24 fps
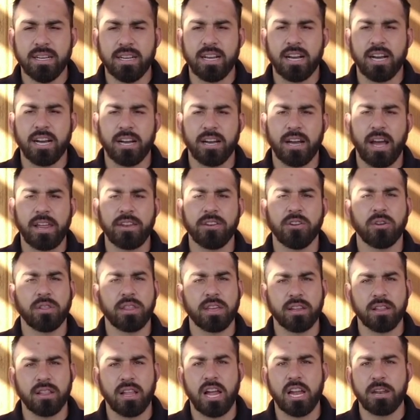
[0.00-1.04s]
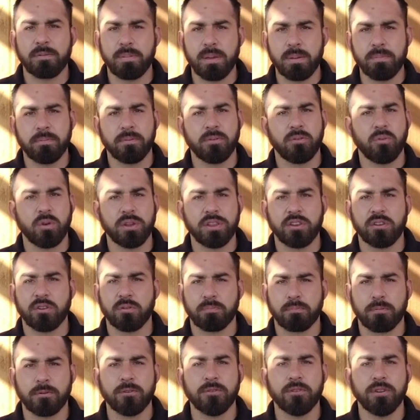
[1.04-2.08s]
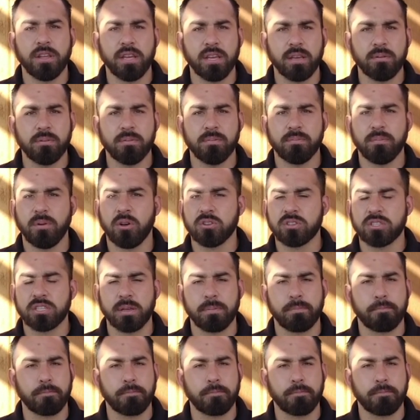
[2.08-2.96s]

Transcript: I know that a lot of people, when you're pruning, mostly